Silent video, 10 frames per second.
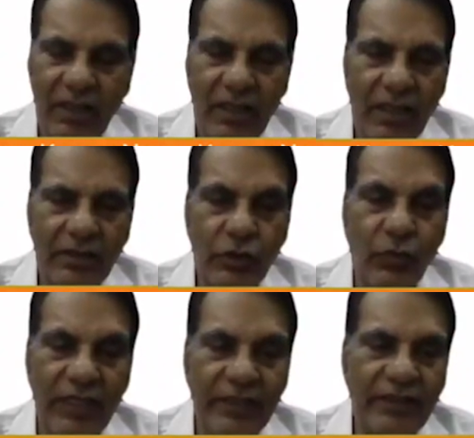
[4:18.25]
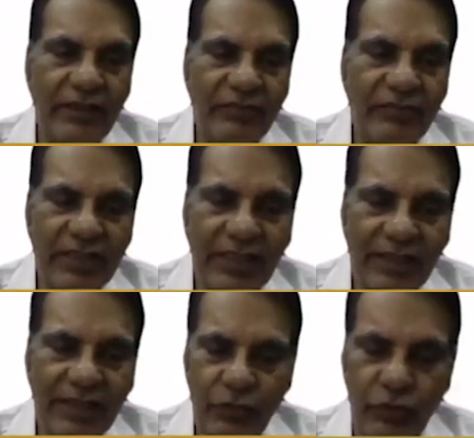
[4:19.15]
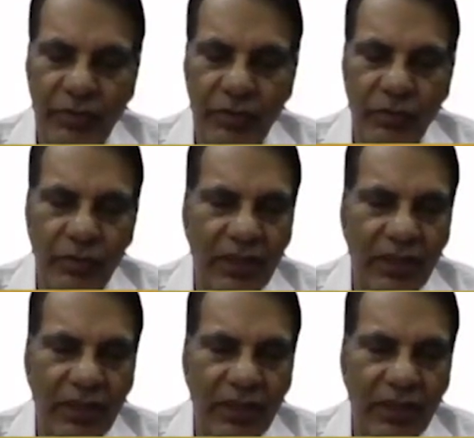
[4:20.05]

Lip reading: The quality of a scan should be good,